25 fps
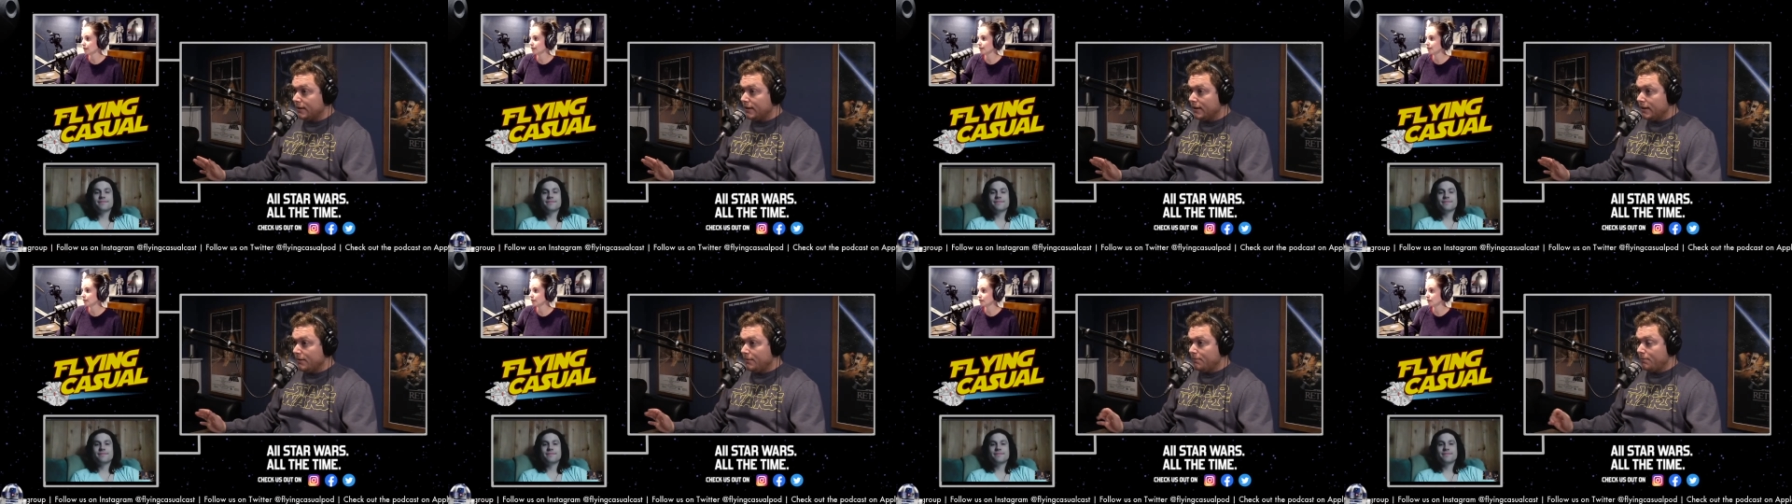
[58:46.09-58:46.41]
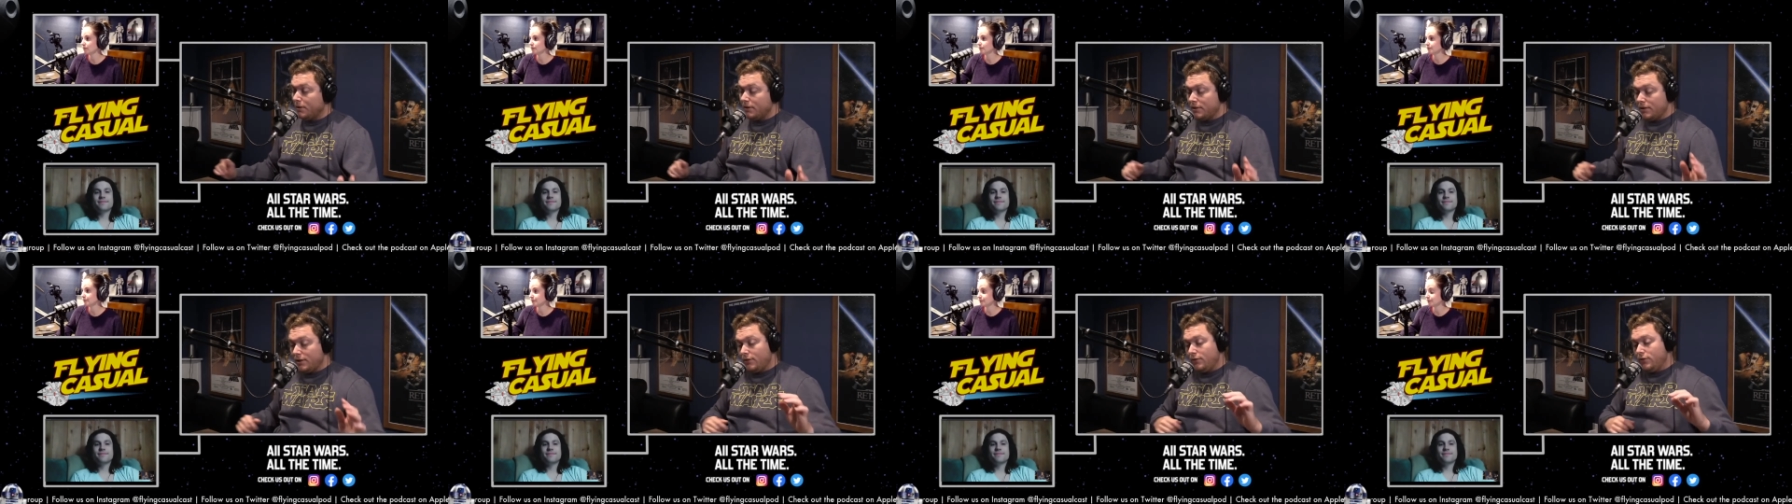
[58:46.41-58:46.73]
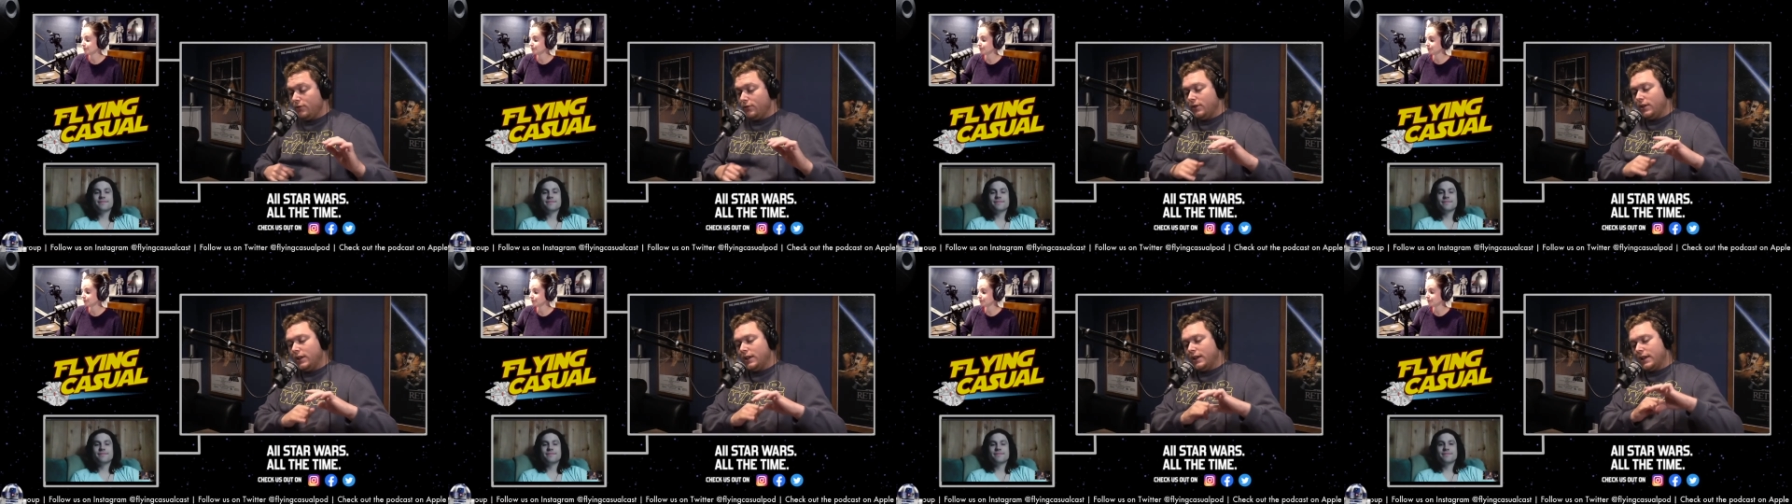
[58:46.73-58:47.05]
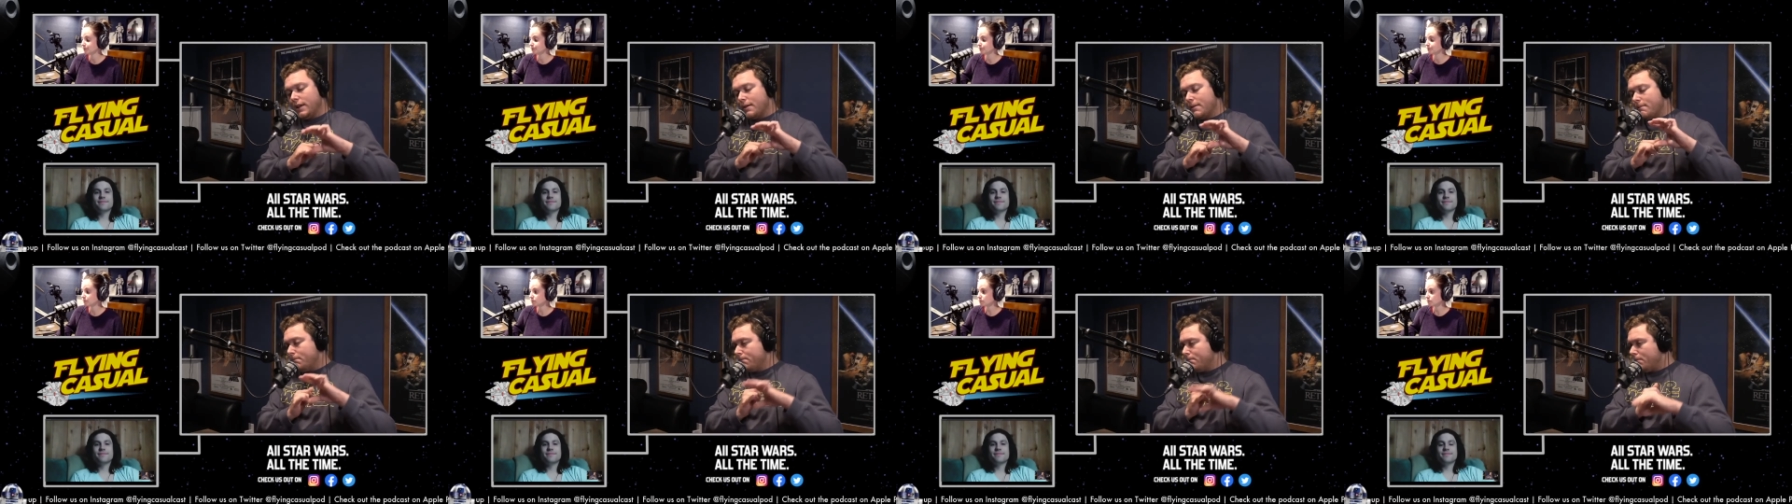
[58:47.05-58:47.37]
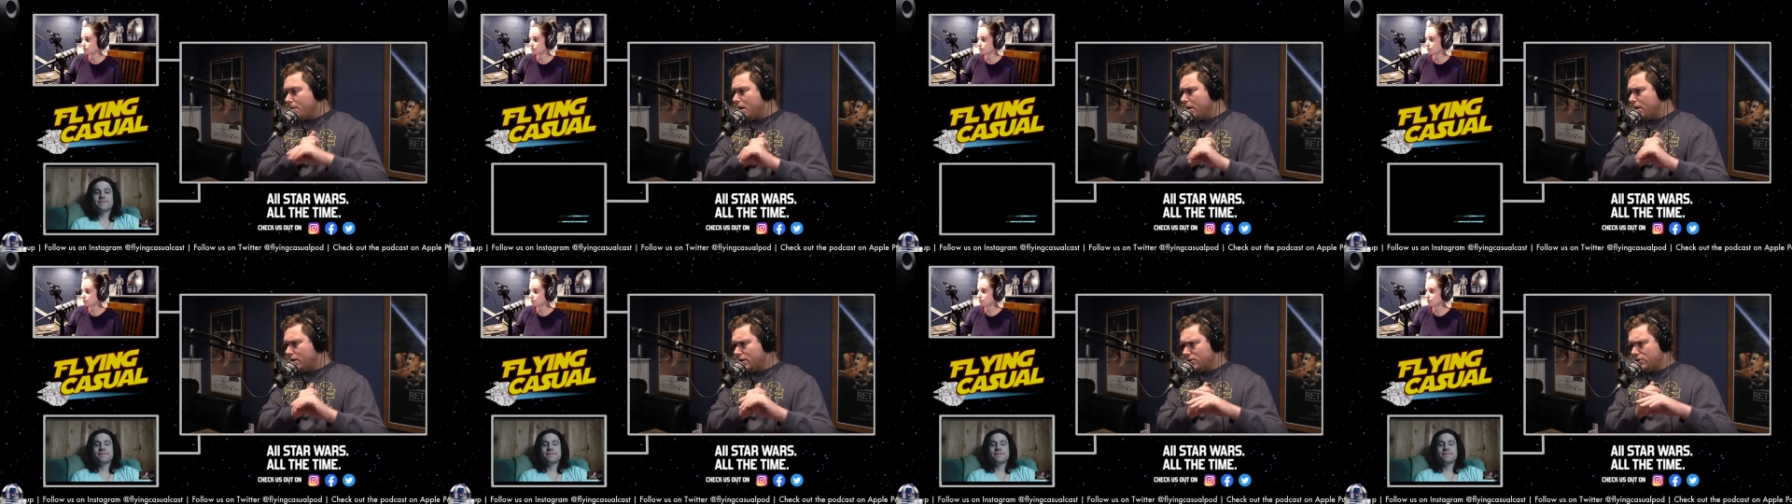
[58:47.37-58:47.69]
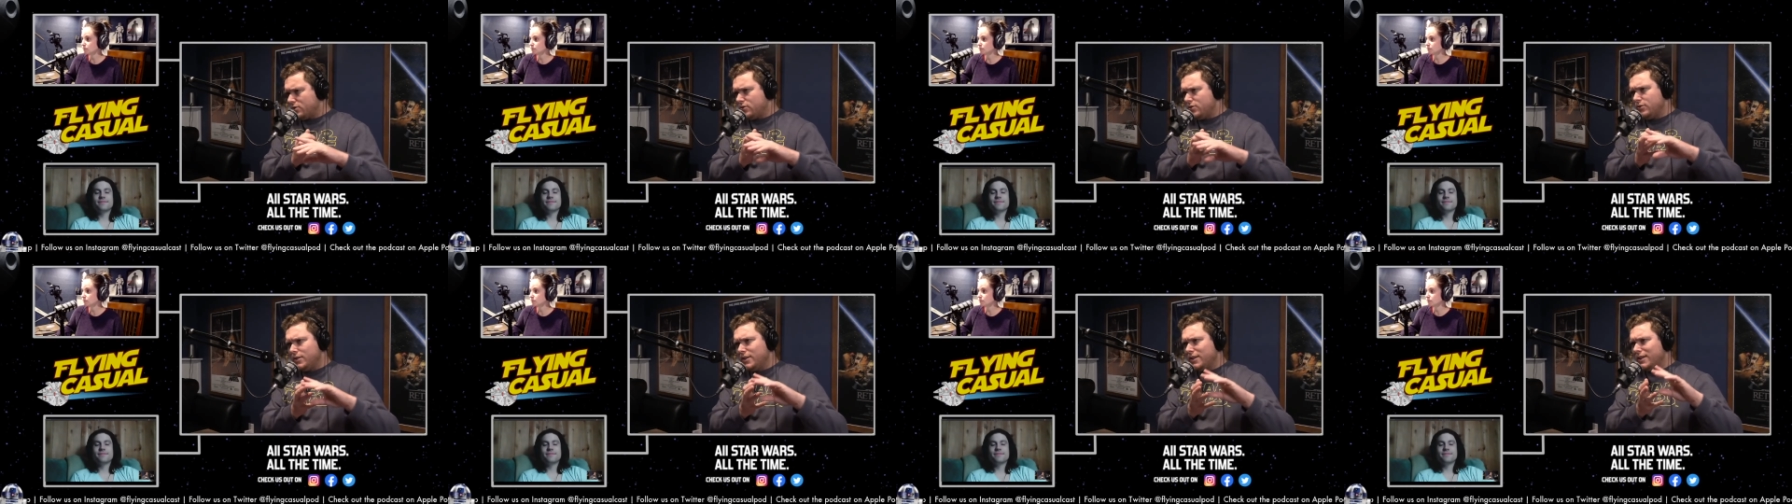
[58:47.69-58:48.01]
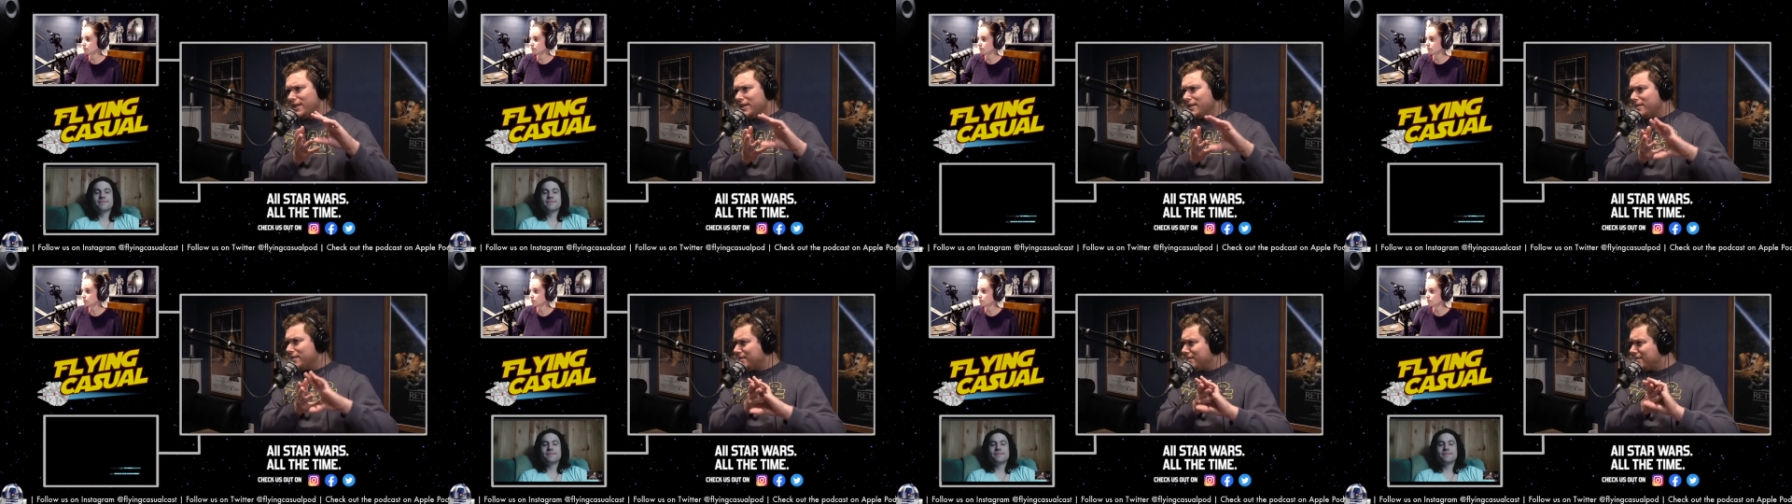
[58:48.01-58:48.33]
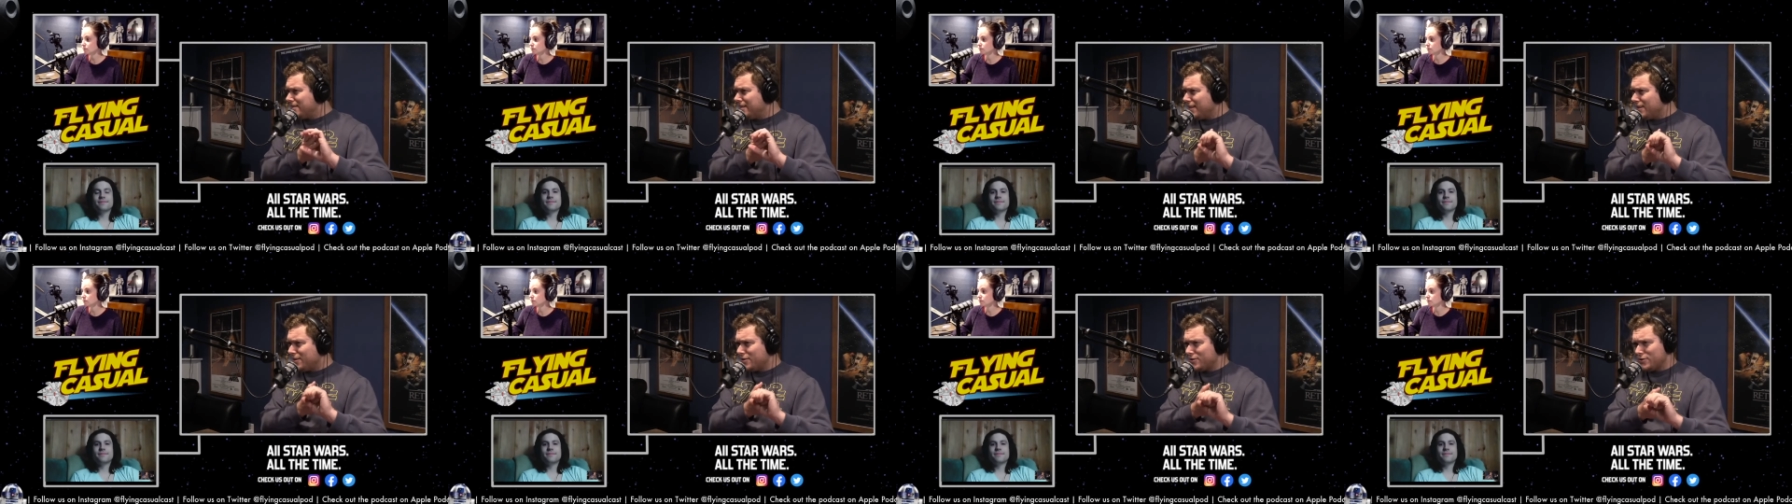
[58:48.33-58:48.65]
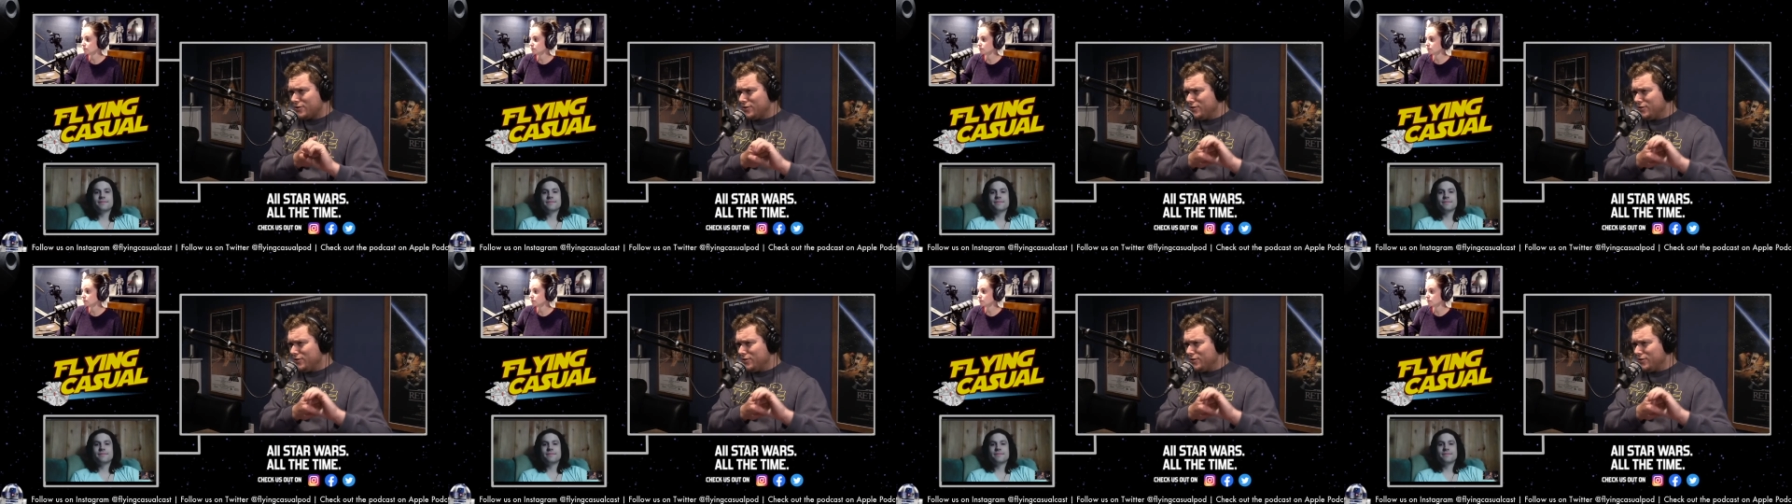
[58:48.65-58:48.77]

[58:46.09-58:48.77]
But you can get mugs, you can get stickers,